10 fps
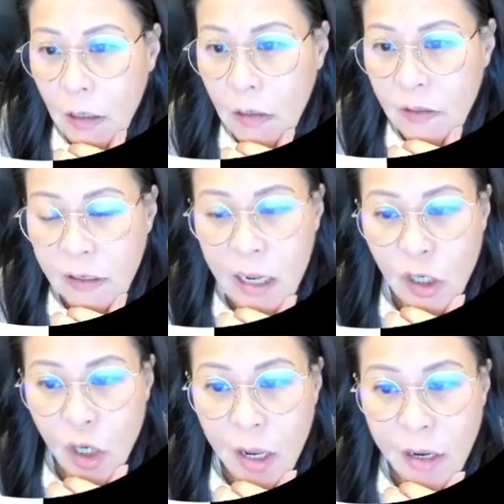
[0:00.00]
Sun Hai
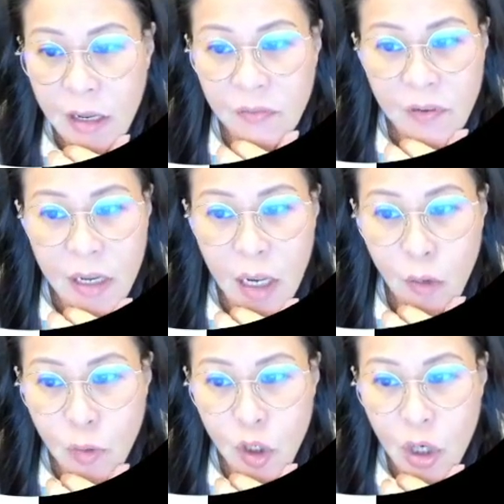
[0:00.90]
Chen, Evelyn,
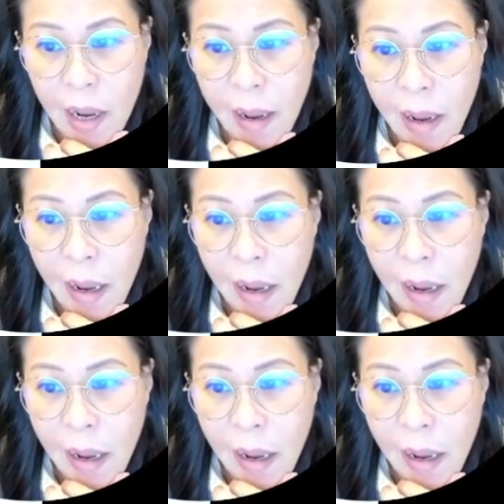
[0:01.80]
help me share.